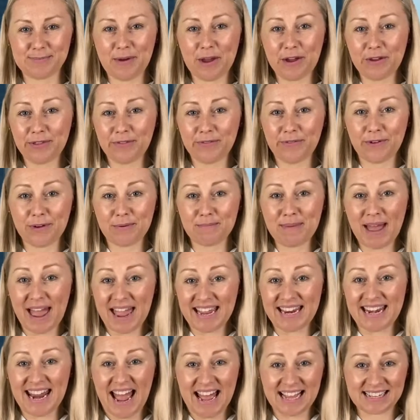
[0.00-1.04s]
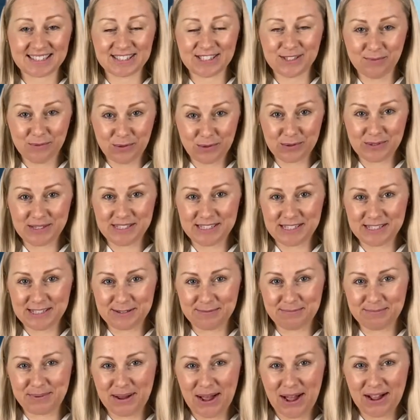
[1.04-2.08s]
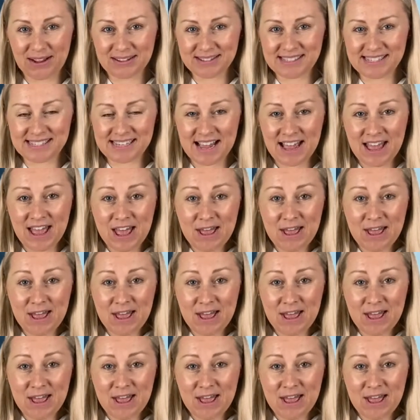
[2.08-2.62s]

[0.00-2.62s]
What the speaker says: both for main and small system parts.